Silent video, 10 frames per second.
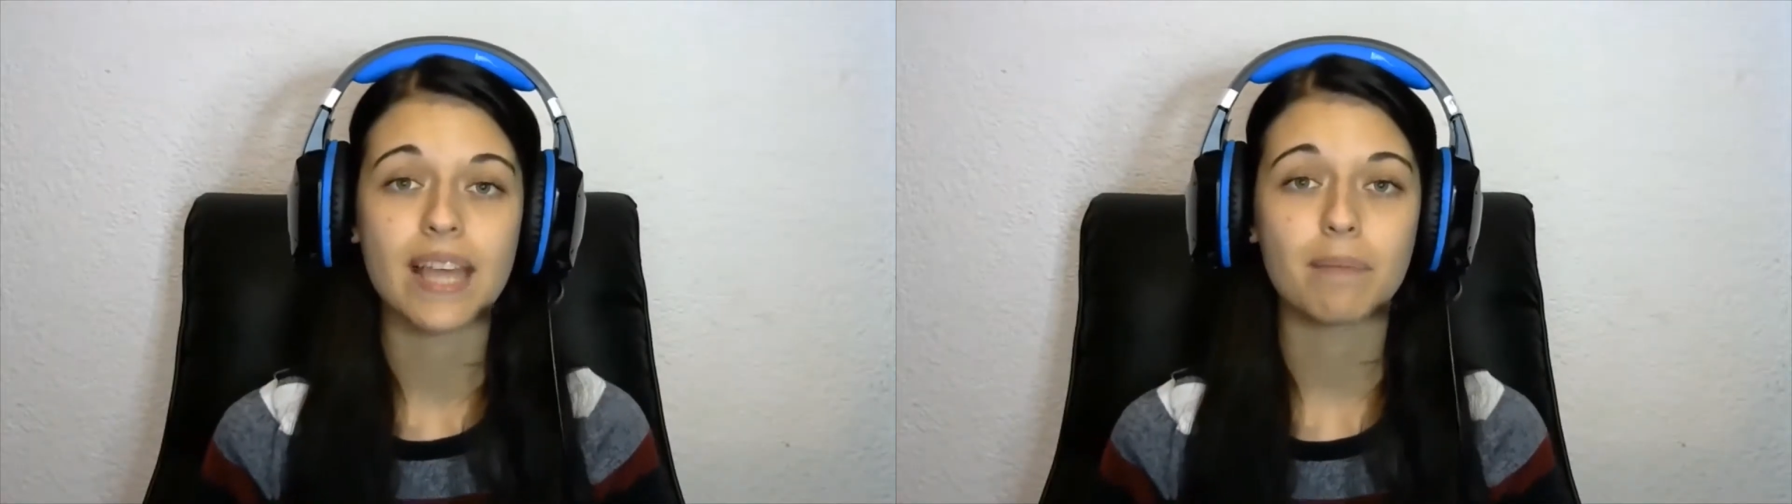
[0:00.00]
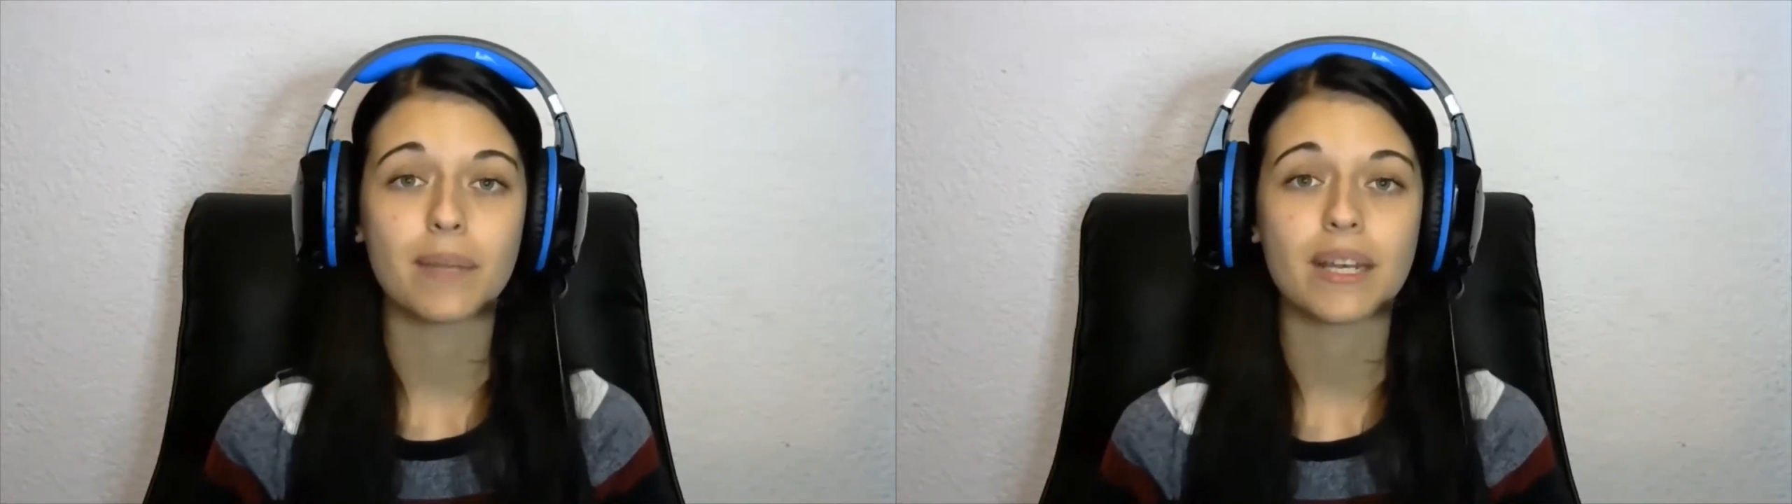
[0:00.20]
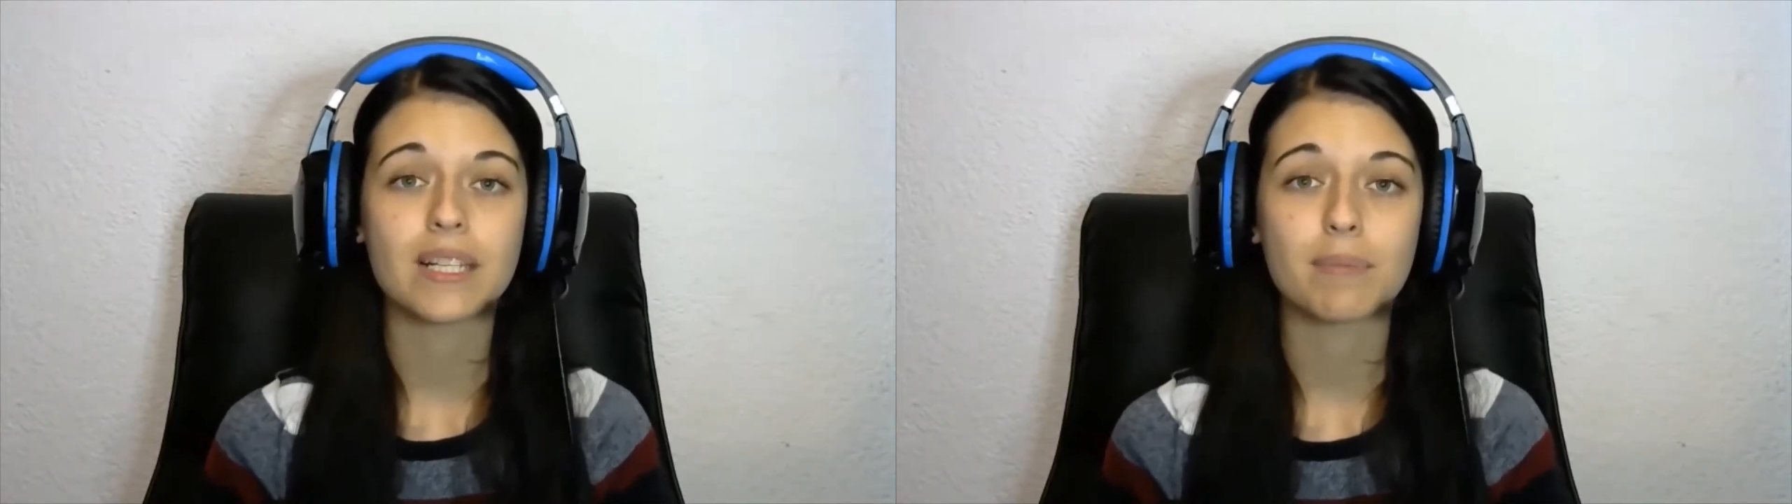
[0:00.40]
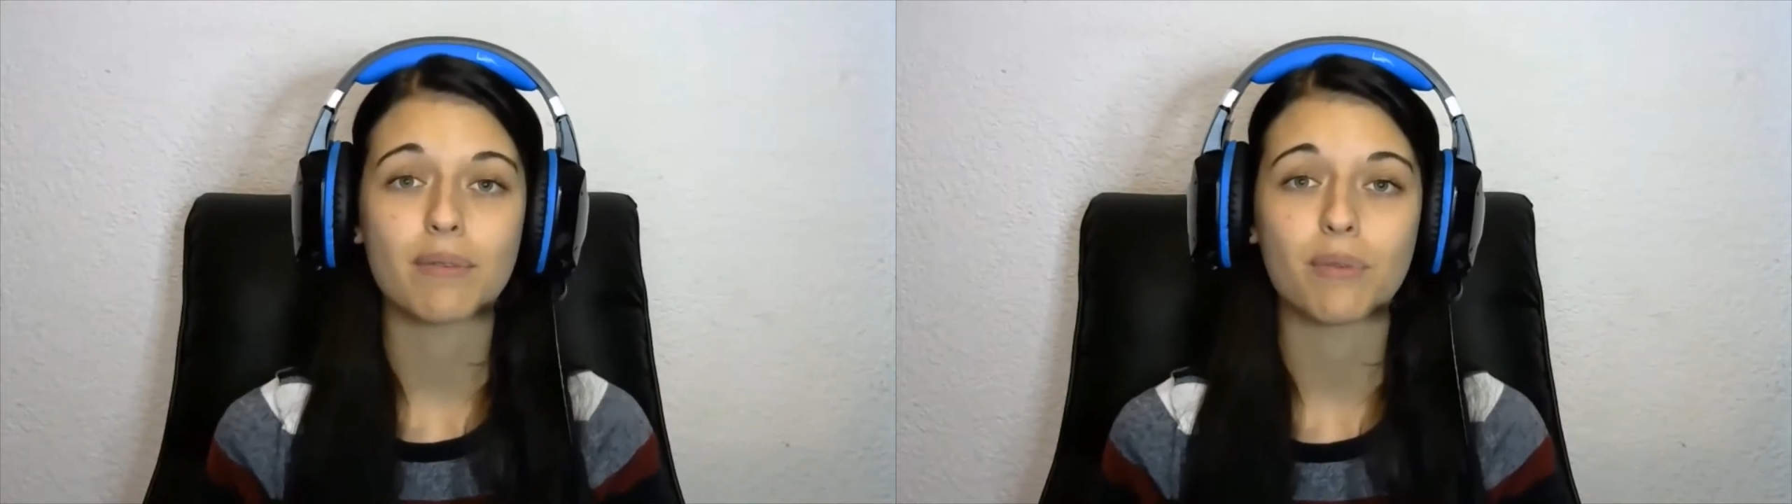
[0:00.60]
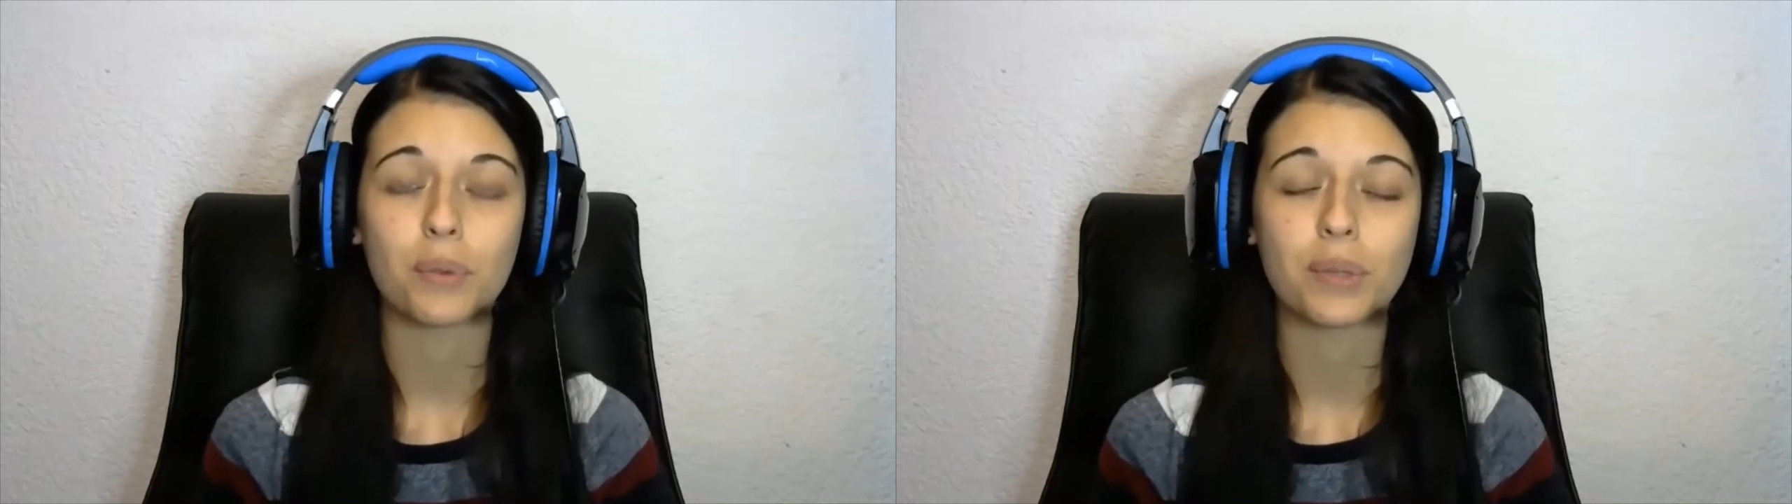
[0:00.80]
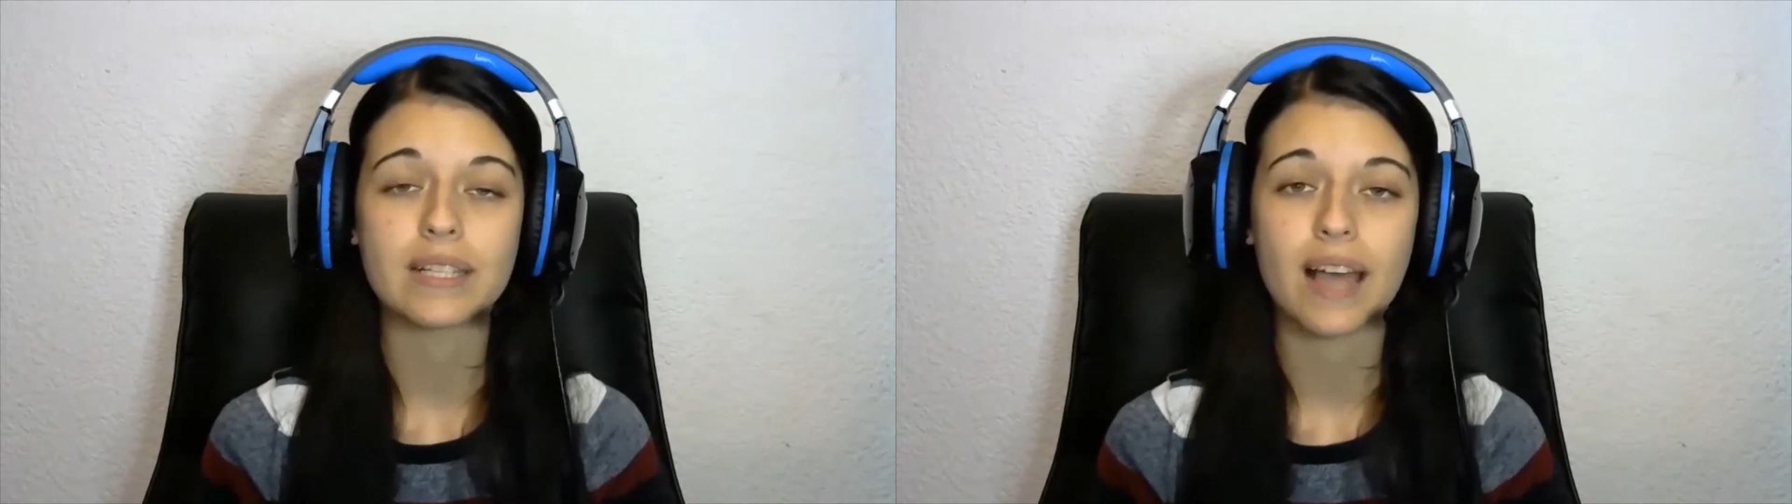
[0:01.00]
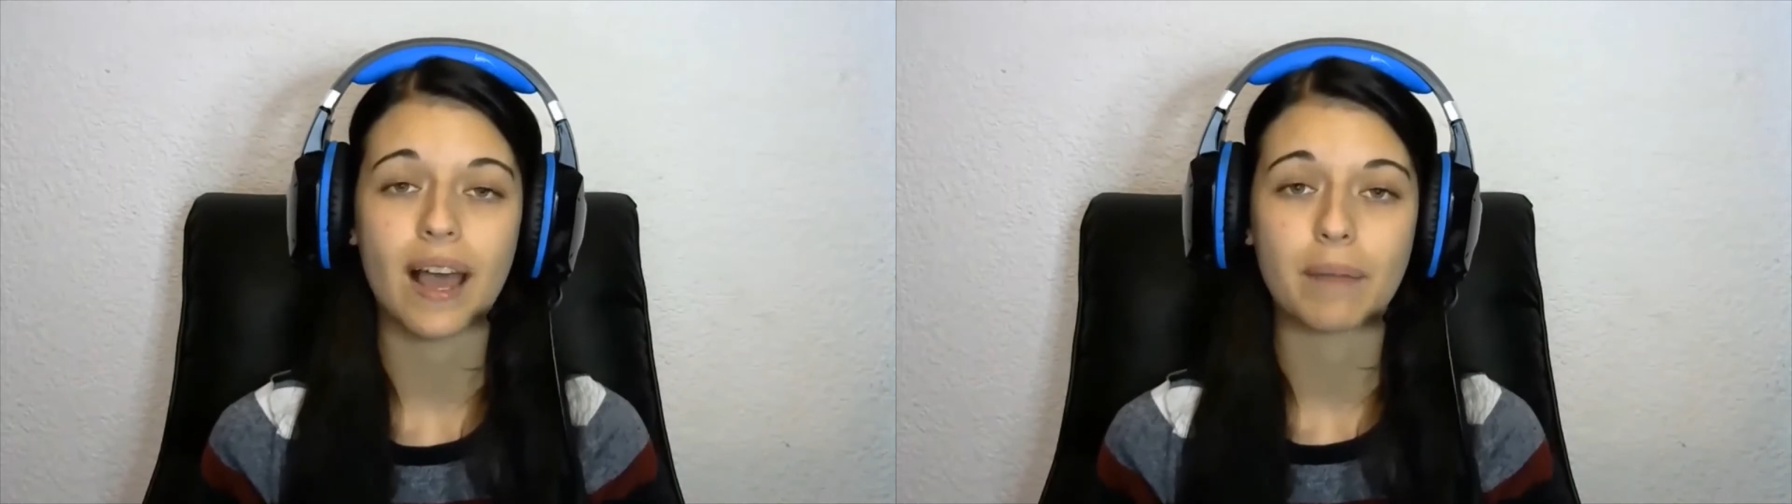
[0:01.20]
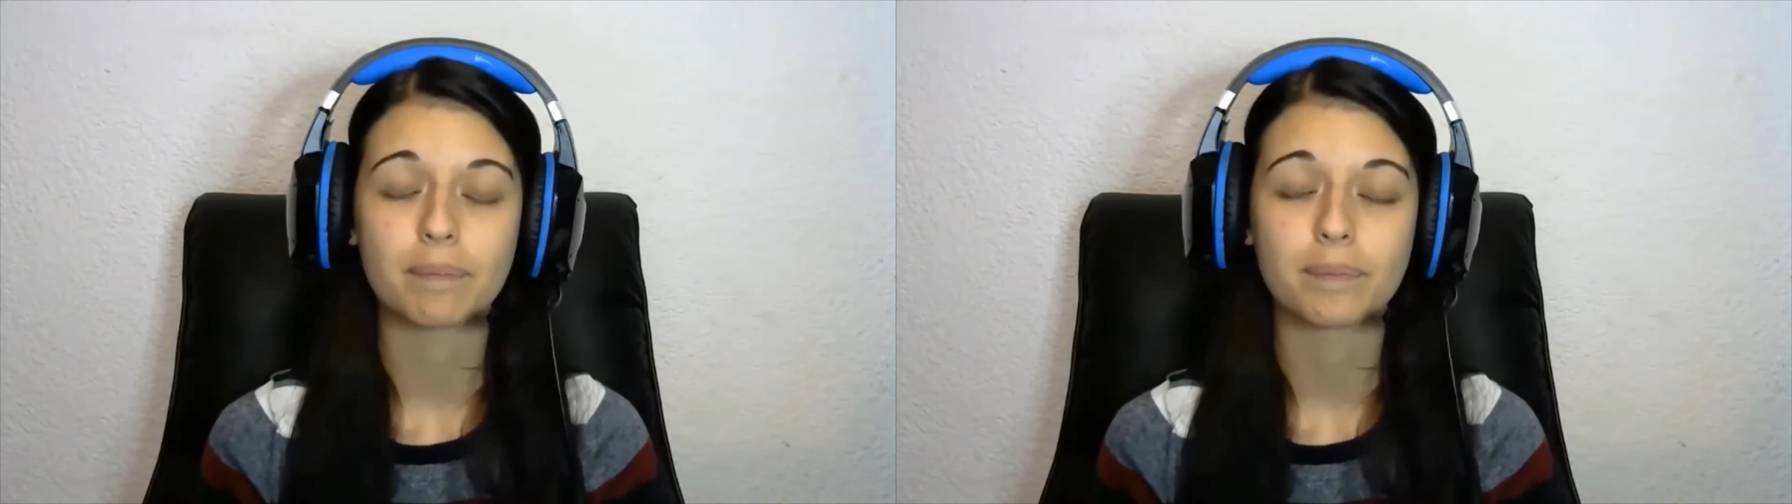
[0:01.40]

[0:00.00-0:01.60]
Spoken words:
10 minutes before the time.